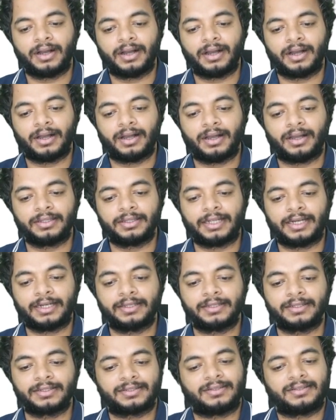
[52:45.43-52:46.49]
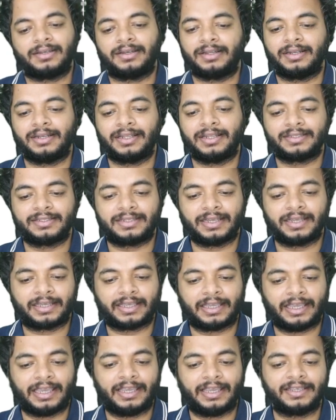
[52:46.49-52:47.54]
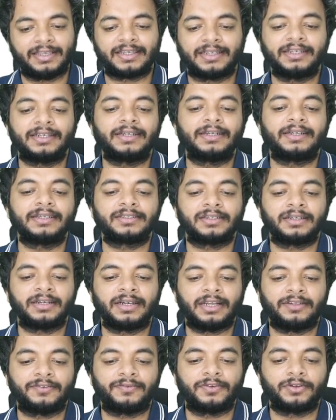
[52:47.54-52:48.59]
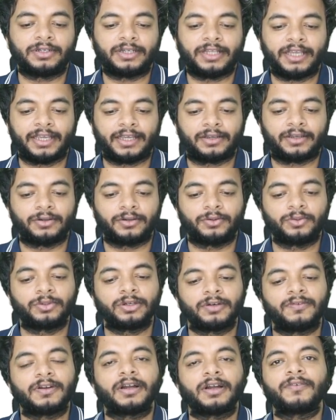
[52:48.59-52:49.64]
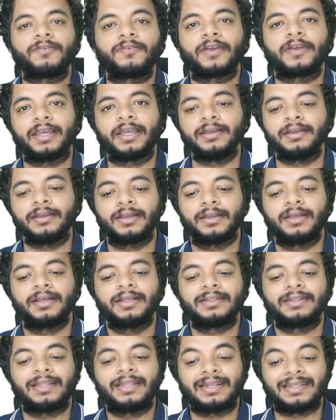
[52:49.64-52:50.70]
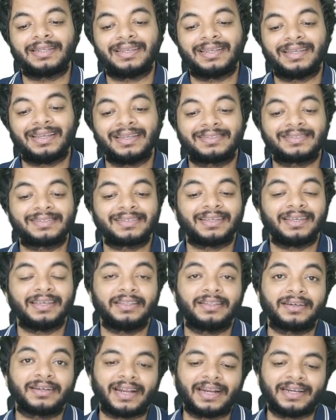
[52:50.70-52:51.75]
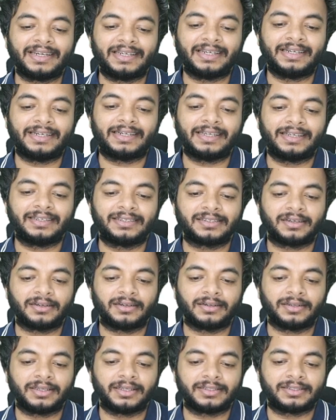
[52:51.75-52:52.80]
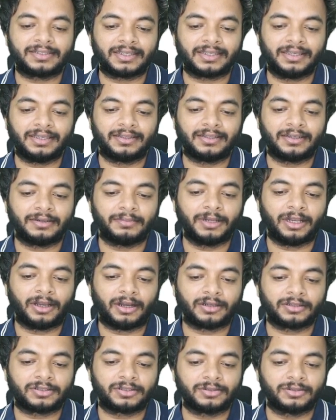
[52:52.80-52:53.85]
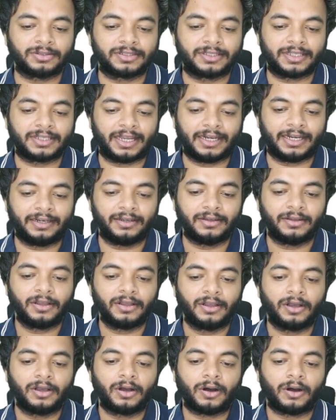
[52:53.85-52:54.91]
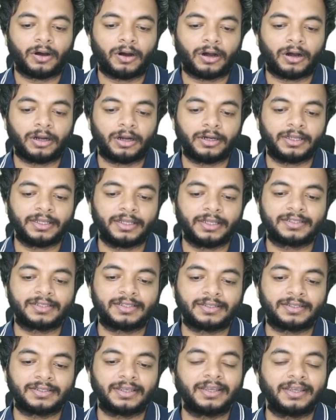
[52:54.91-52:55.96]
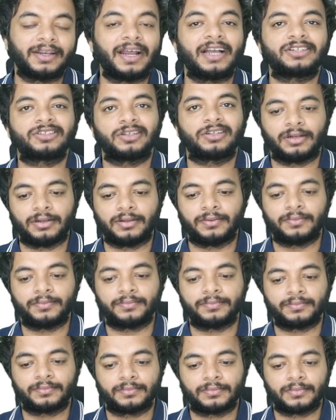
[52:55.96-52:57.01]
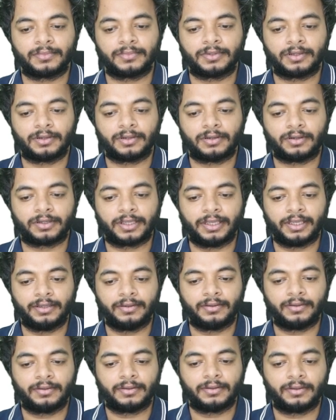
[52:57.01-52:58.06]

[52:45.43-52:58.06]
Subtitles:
that is let's take a is an integer, and if you take root over of a, then it's either an integer, it's either belongs to z, or it's irrational. Okay,